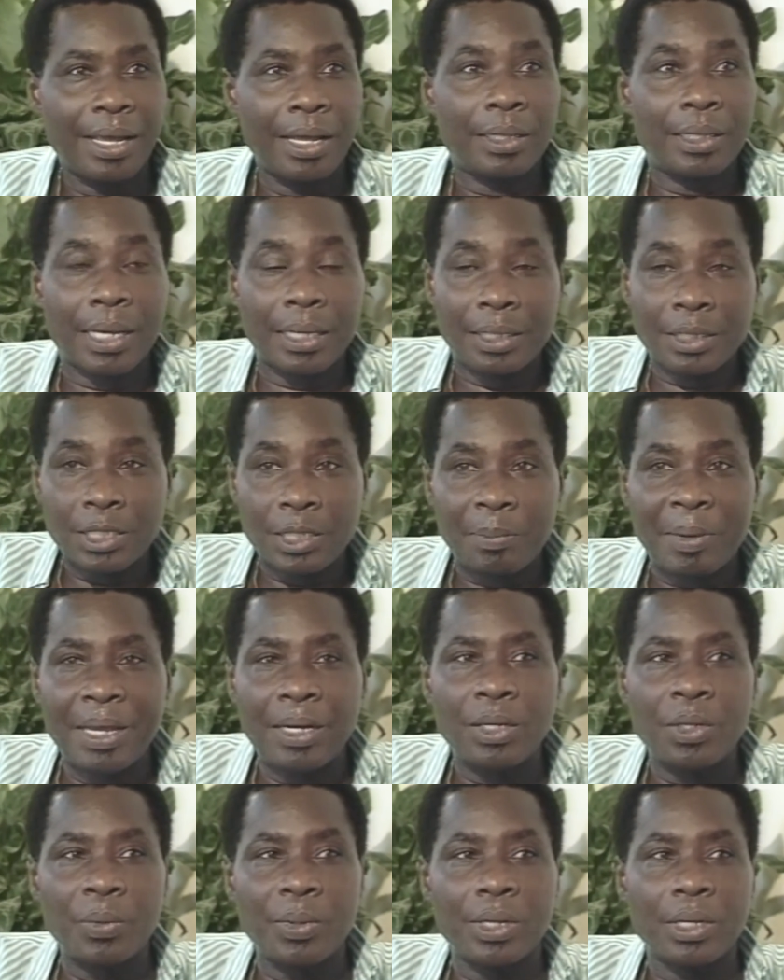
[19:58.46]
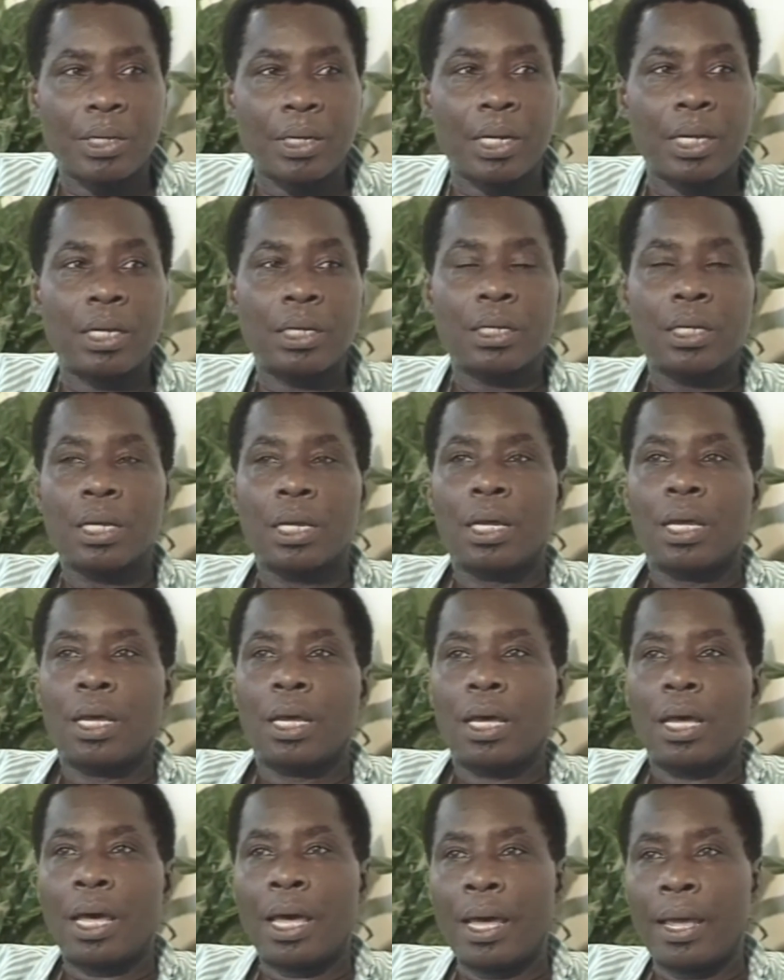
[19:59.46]
And that is Penguin, right?
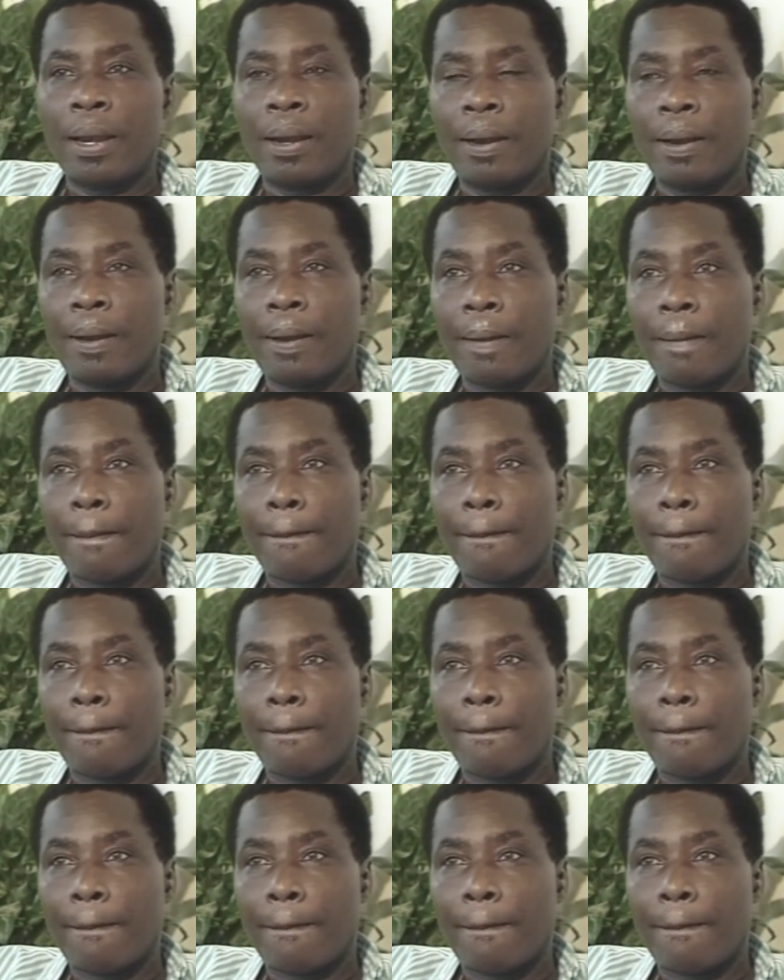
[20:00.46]
And